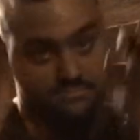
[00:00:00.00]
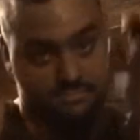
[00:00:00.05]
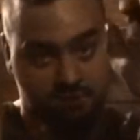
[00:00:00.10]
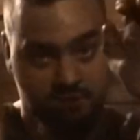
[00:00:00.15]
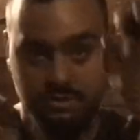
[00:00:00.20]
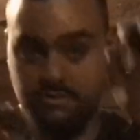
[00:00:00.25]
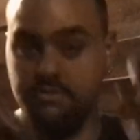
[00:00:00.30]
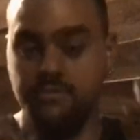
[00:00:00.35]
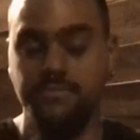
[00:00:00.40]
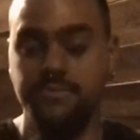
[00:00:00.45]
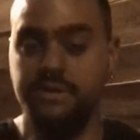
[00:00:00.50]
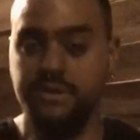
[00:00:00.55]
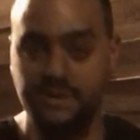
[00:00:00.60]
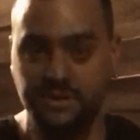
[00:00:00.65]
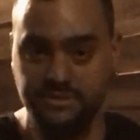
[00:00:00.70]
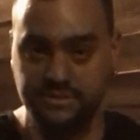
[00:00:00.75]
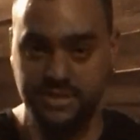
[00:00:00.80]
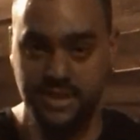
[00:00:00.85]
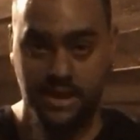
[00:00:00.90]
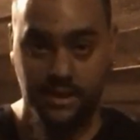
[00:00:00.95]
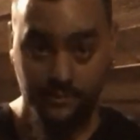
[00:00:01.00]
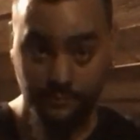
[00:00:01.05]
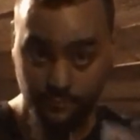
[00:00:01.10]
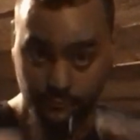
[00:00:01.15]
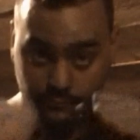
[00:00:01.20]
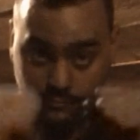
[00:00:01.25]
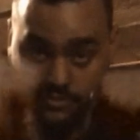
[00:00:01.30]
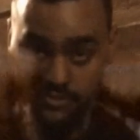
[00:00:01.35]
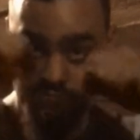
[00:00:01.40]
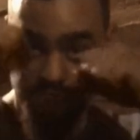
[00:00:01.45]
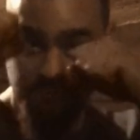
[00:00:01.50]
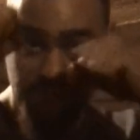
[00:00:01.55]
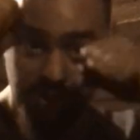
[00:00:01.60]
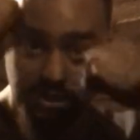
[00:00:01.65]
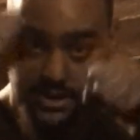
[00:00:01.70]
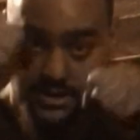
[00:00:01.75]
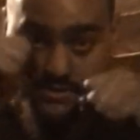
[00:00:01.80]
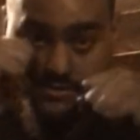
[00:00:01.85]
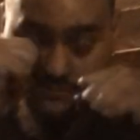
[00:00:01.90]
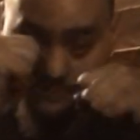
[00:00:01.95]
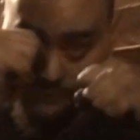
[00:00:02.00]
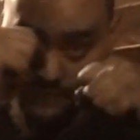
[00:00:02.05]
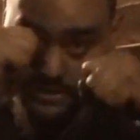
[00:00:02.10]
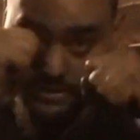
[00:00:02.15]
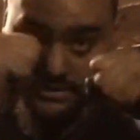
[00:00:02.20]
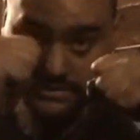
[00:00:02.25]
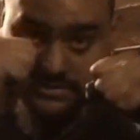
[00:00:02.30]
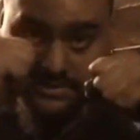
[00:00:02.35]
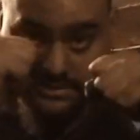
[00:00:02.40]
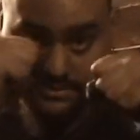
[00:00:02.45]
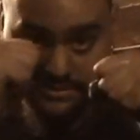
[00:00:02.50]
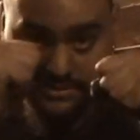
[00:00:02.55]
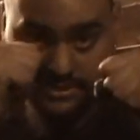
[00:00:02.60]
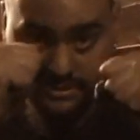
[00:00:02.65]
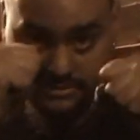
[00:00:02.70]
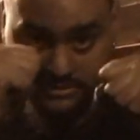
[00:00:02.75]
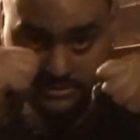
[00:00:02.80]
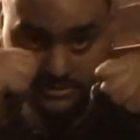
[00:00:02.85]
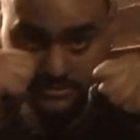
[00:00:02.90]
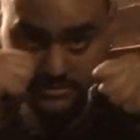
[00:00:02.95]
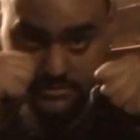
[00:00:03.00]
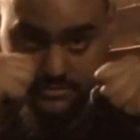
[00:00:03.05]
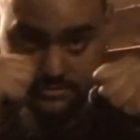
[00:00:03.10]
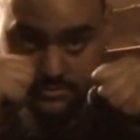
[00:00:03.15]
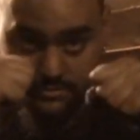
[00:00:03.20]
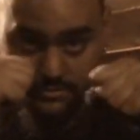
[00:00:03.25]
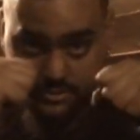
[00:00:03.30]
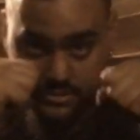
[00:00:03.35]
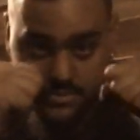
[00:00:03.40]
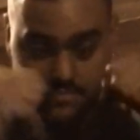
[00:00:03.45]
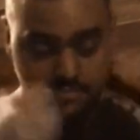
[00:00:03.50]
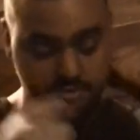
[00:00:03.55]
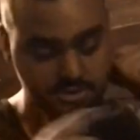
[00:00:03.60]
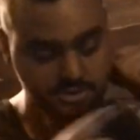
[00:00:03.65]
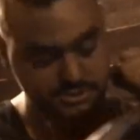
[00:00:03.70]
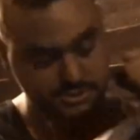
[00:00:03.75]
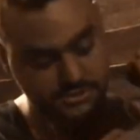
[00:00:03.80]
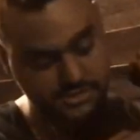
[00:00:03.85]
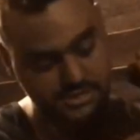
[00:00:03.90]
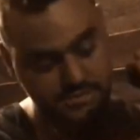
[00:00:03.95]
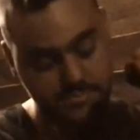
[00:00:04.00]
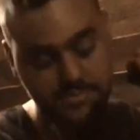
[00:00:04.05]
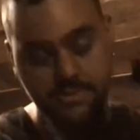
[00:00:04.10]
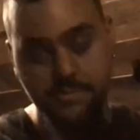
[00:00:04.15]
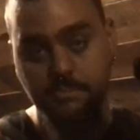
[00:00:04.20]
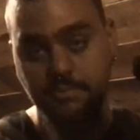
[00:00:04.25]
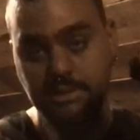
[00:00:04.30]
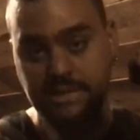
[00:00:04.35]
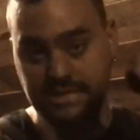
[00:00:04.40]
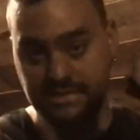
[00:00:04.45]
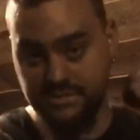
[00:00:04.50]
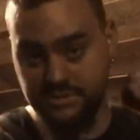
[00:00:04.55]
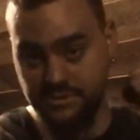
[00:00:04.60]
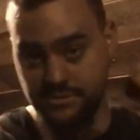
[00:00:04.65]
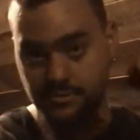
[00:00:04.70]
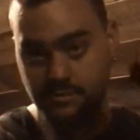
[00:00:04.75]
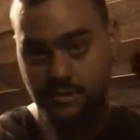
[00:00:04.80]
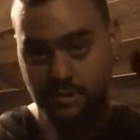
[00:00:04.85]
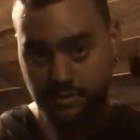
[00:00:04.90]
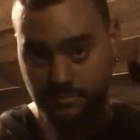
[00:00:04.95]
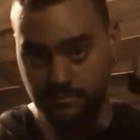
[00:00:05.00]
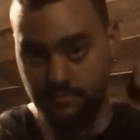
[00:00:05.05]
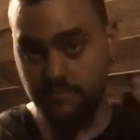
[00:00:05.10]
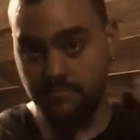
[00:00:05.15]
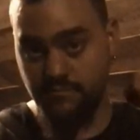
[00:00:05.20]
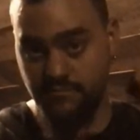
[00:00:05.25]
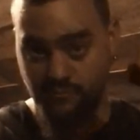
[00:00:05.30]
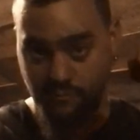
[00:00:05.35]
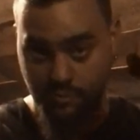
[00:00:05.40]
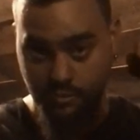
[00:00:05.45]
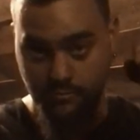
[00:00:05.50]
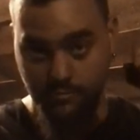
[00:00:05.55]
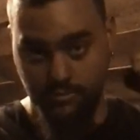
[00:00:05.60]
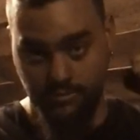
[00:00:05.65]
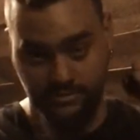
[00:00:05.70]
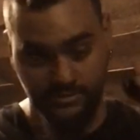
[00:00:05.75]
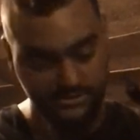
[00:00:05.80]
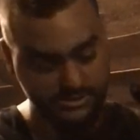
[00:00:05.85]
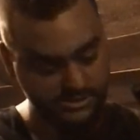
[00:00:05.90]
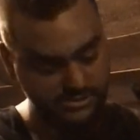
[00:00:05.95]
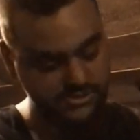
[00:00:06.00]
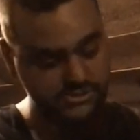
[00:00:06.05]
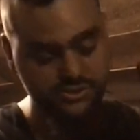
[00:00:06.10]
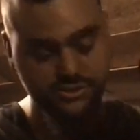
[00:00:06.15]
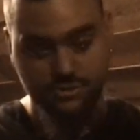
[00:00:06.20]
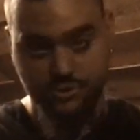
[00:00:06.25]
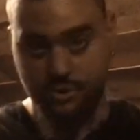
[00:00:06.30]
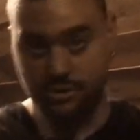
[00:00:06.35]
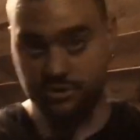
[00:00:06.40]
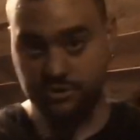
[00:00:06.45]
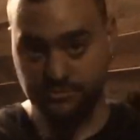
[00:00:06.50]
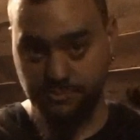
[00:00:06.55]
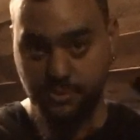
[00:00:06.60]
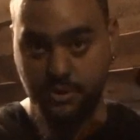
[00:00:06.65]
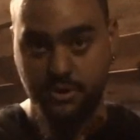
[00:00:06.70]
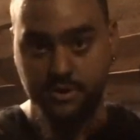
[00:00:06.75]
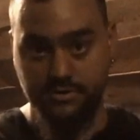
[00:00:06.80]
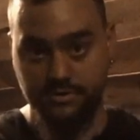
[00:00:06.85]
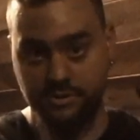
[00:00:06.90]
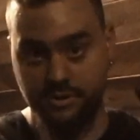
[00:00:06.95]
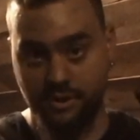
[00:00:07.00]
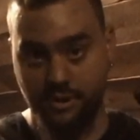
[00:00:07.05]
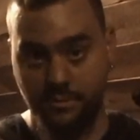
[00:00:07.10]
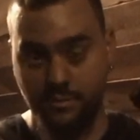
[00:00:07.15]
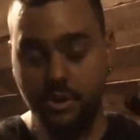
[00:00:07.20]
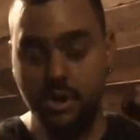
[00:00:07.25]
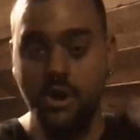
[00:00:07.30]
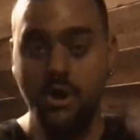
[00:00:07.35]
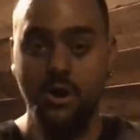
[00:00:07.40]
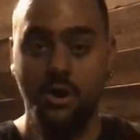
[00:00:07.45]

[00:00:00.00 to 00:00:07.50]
Nobody does that. When you're fighting like this because you're keeping the blades of your arm forward. This is the strongest part of the arm.